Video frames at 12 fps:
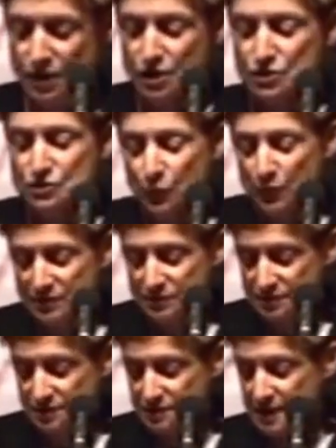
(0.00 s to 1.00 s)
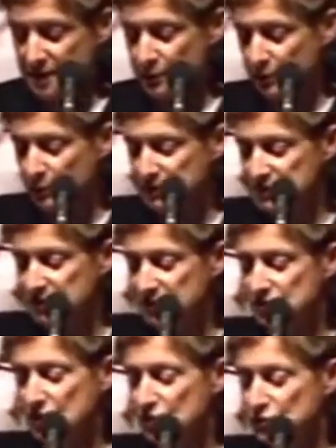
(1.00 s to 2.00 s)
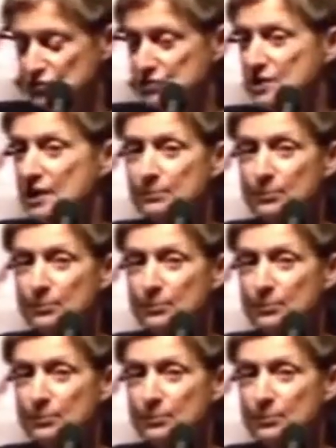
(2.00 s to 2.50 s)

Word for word: So what is at stake when we seek to understand